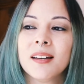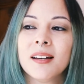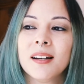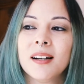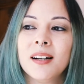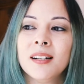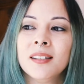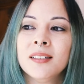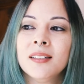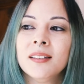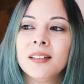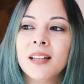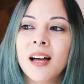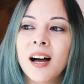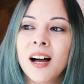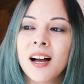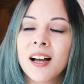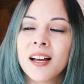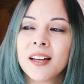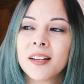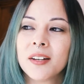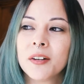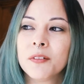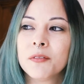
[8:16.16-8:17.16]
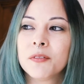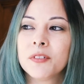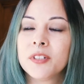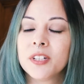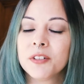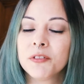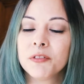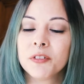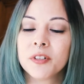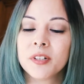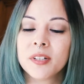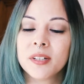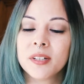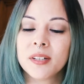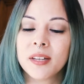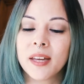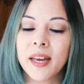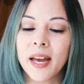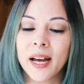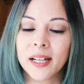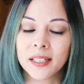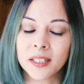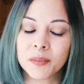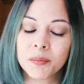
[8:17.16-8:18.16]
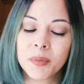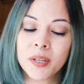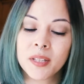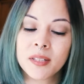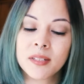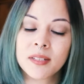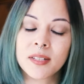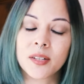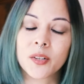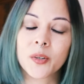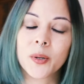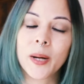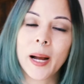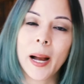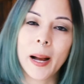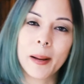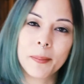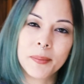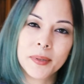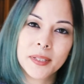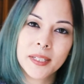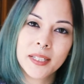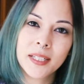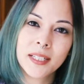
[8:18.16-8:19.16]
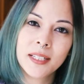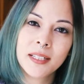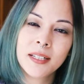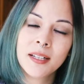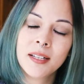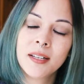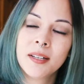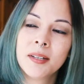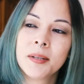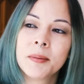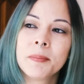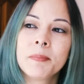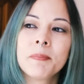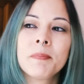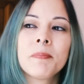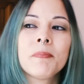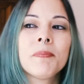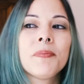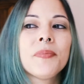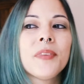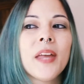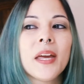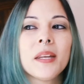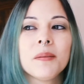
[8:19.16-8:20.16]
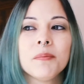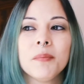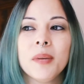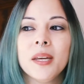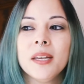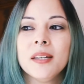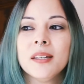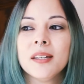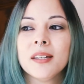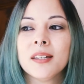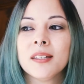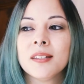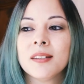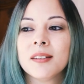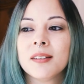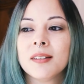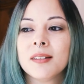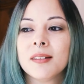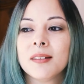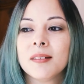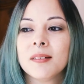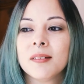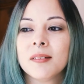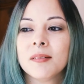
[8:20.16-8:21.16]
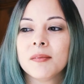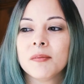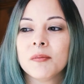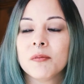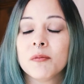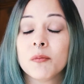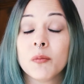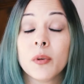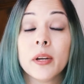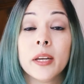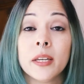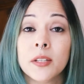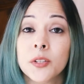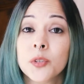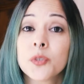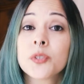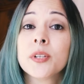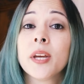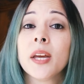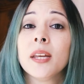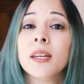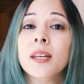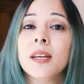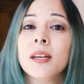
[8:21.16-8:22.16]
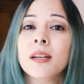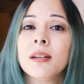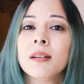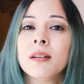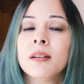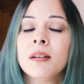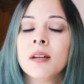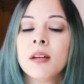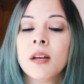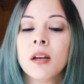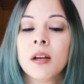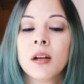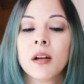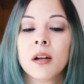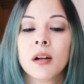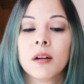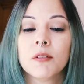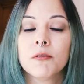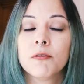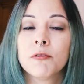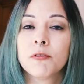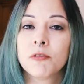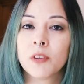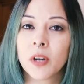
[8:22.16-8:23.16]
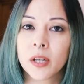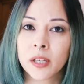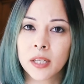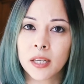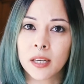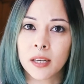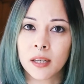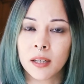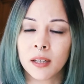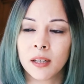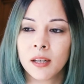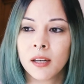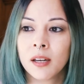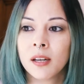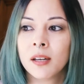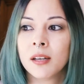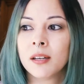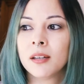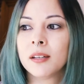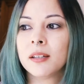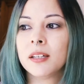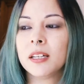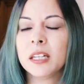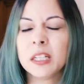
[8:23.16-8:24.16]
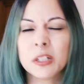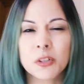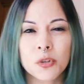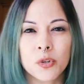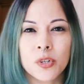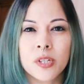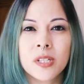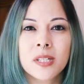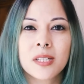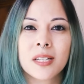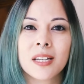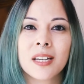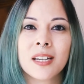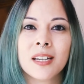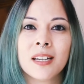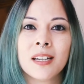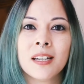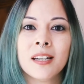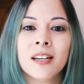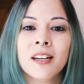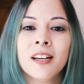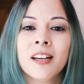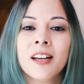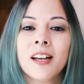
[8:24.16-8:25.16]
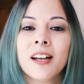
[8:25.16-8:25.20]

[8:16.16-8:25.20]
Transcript: a lot of different elements that are happening that make it entertaining, funny, interesting,